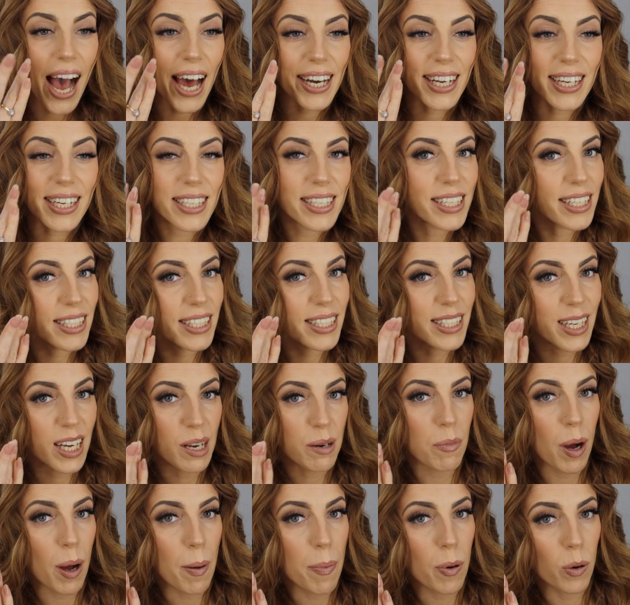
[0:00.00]
And it didn't sit
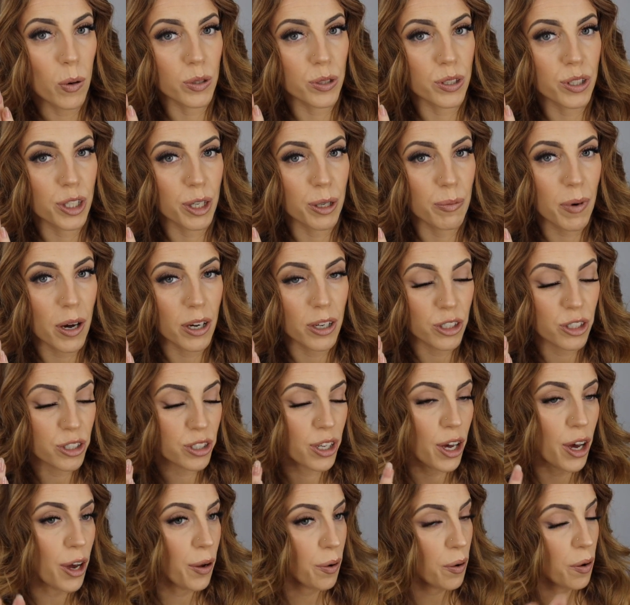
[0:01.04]
in my pores too much,
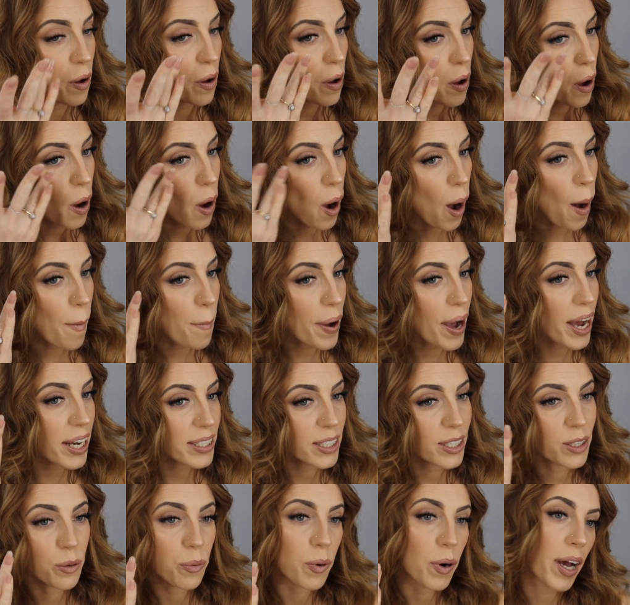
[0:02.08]
so I
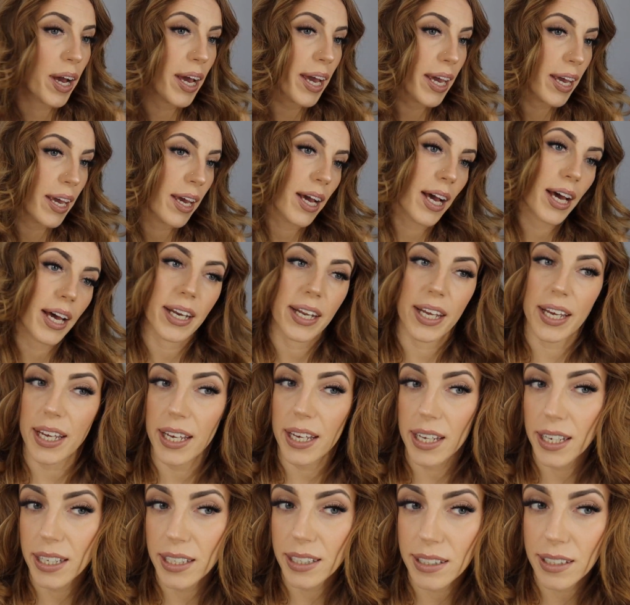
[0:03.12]
patted away and it
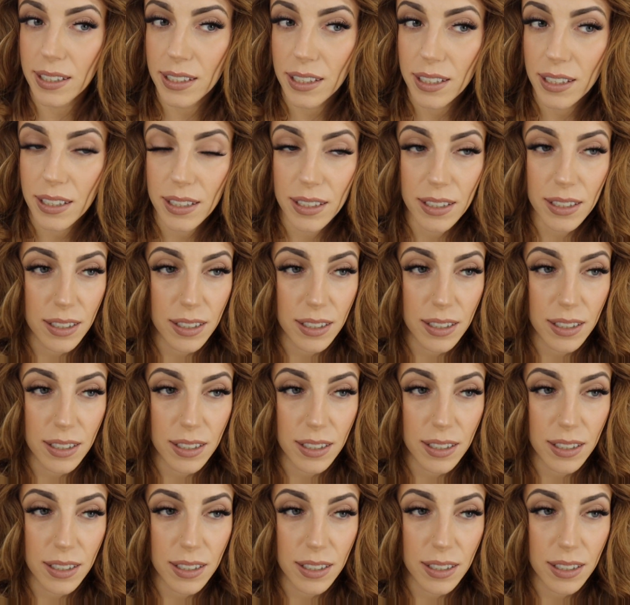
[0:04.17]
is,